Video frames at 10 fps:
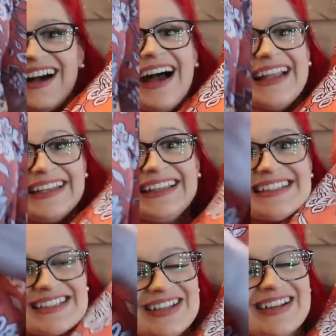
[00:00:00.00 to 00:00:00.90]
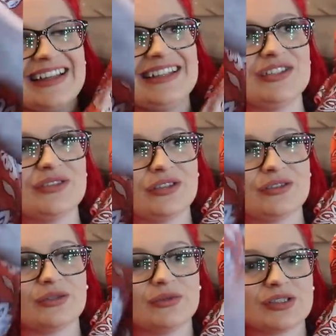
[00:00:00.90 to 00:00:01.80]
I need to start getting into it though,
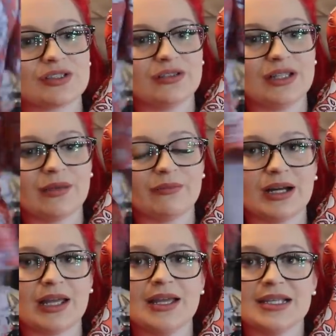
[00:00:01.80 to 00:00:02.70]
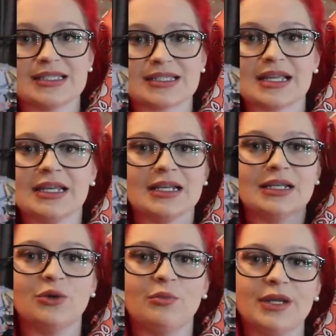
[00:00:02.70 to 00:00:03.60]
because I want to slowly get my skin a
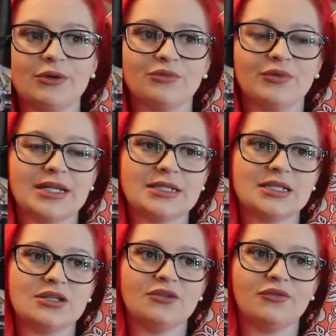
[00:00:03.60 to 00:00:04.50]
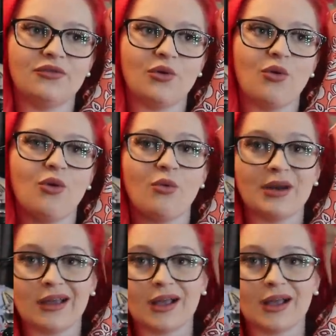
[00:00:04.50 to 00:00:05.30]
little bit ready for when I